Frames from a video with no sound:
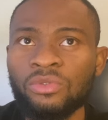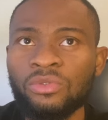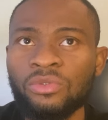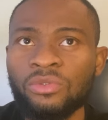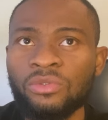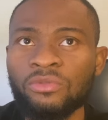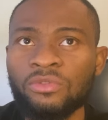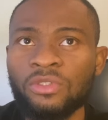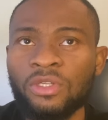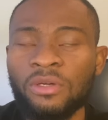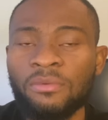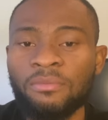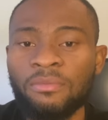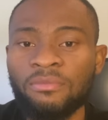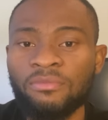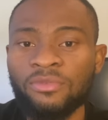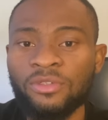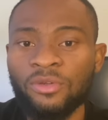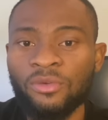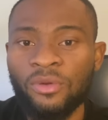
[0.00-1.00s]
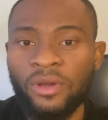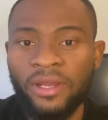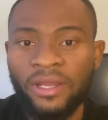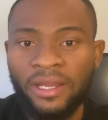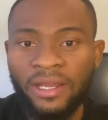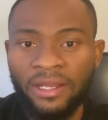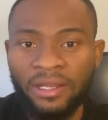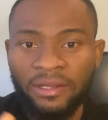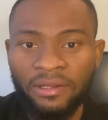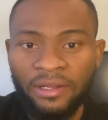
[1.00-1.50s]
some
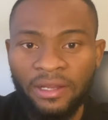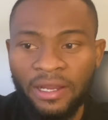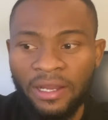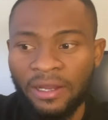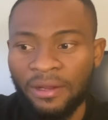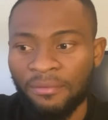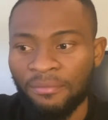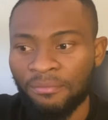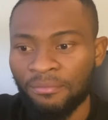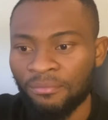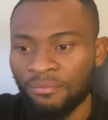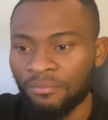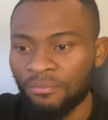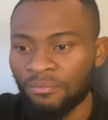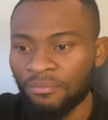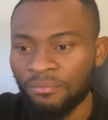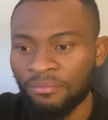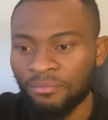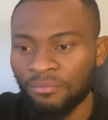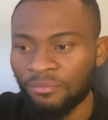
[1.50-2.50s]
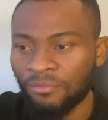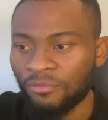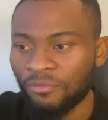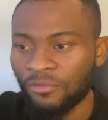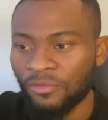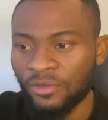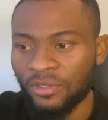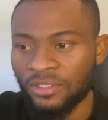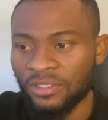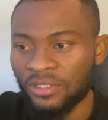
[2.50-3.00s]
require
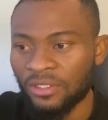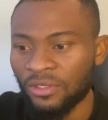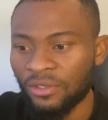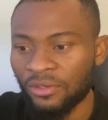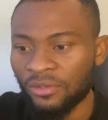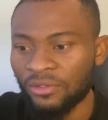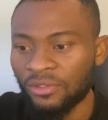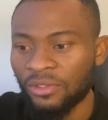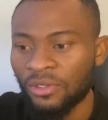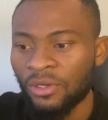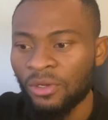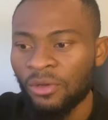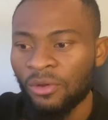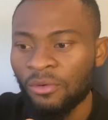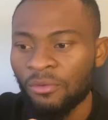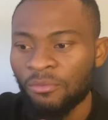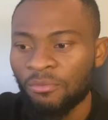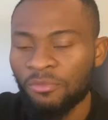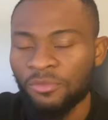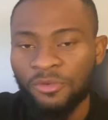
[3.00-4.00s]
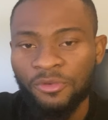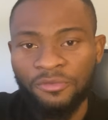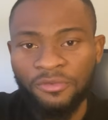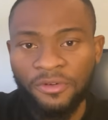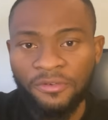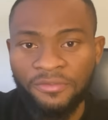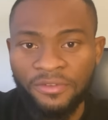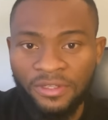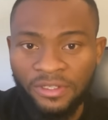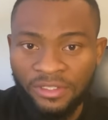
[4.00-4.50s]
what's it called, proof
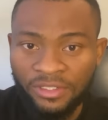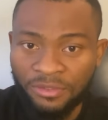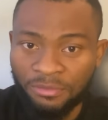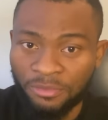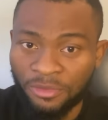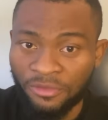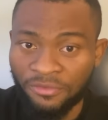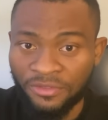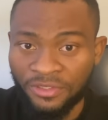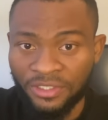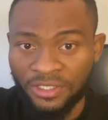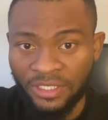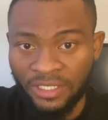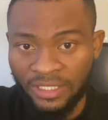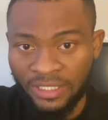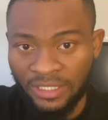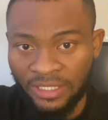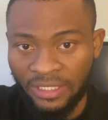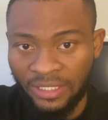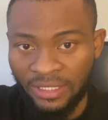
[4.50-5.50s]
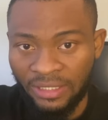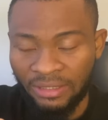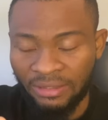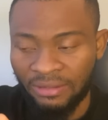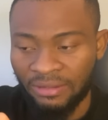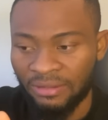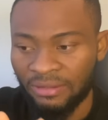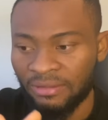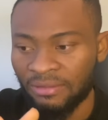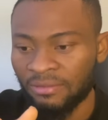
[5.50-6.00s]
of English proficiency.
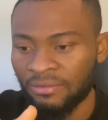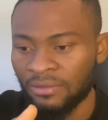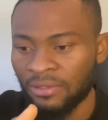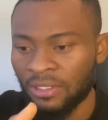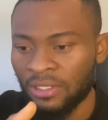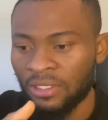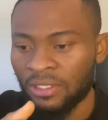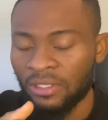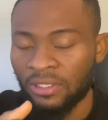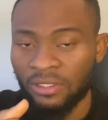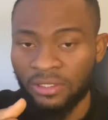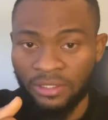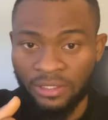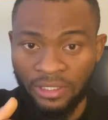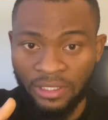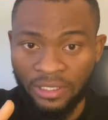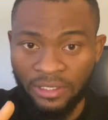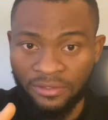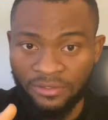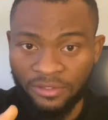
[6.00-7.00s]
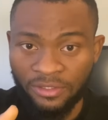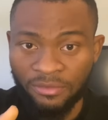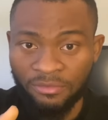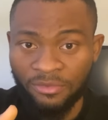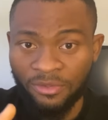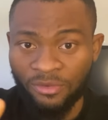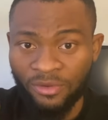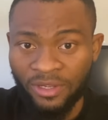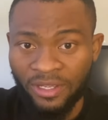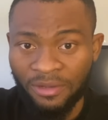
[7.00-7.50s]
Yeah, some
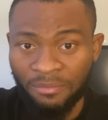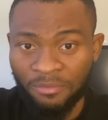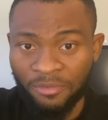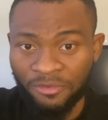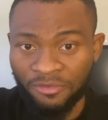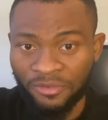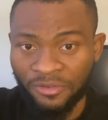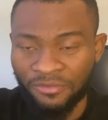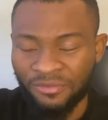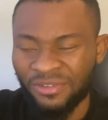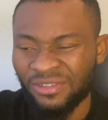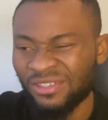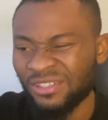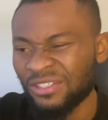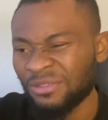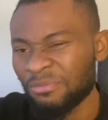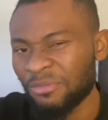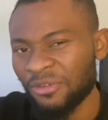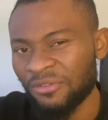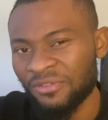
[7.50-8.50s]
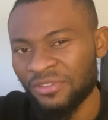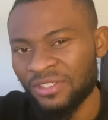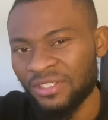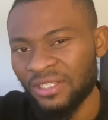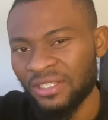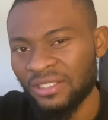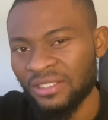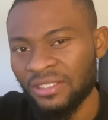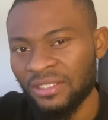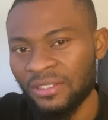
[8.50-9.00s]
require proof of English
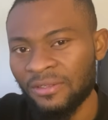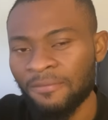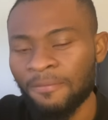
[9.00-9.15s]
proficiency.